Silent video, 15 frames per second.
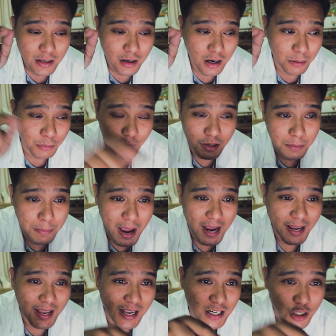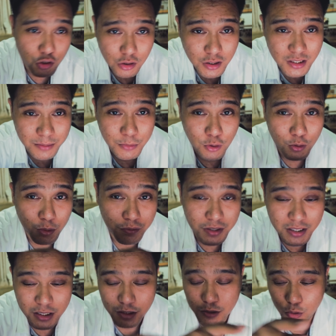um, learning back the struggles i'm going with
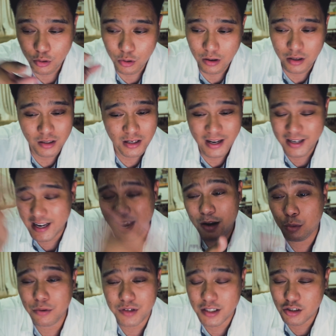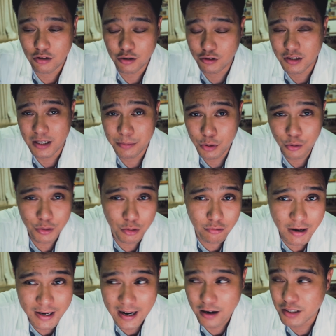too and, and with the struggles i'm going through
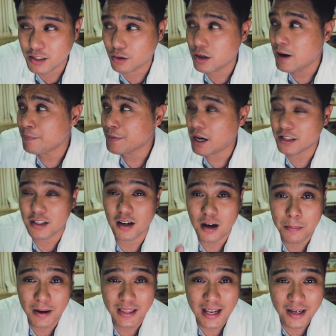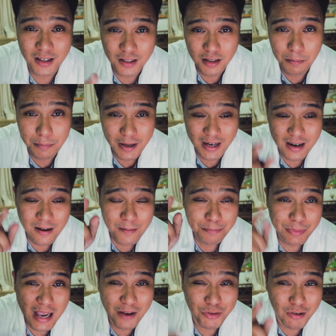right now so i'll talk about that in a little bit
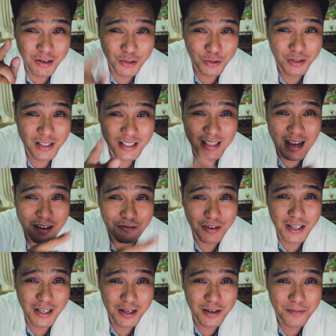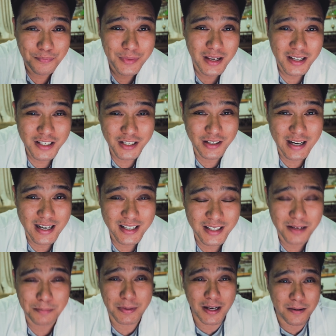after i do this live video see you guys
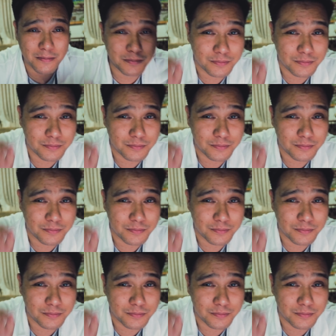in a bit